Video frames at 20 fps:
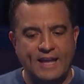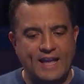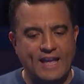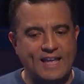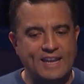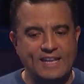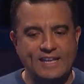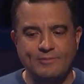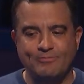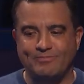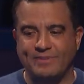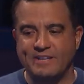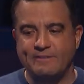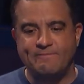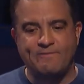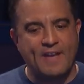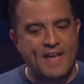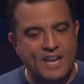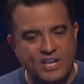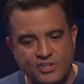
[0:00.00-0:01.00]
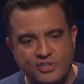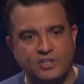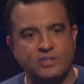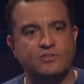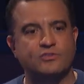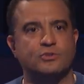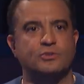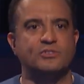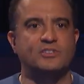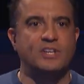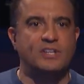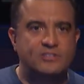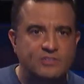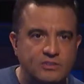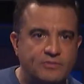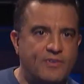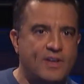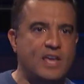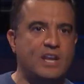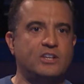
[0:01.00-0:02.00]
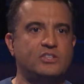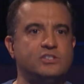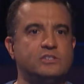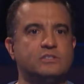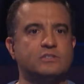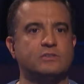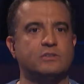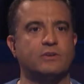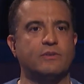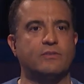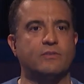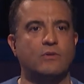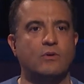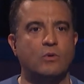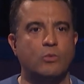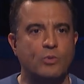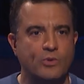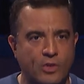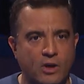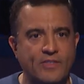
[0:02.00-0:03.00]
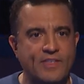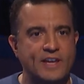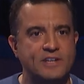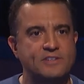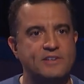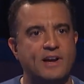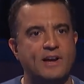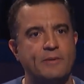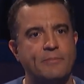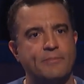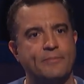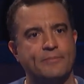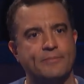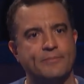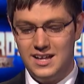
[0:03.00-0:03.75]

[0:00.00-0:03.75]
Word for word: Any advantages or disadvantages with all that time?